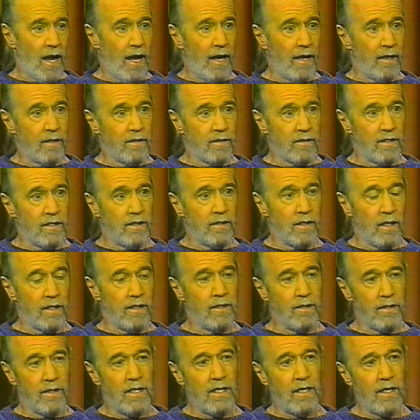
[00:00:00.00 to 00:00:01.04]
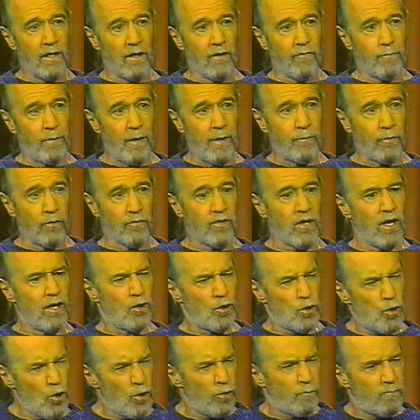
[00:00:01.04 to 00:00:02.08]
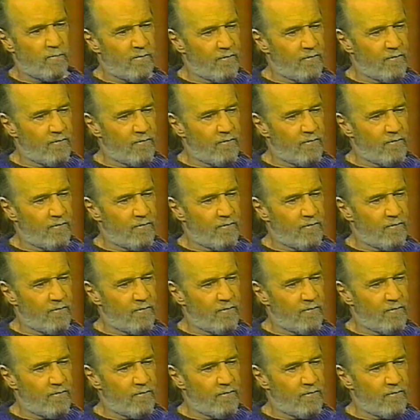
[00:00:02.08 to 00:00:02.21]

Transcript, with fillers: and in need of people saying, "Good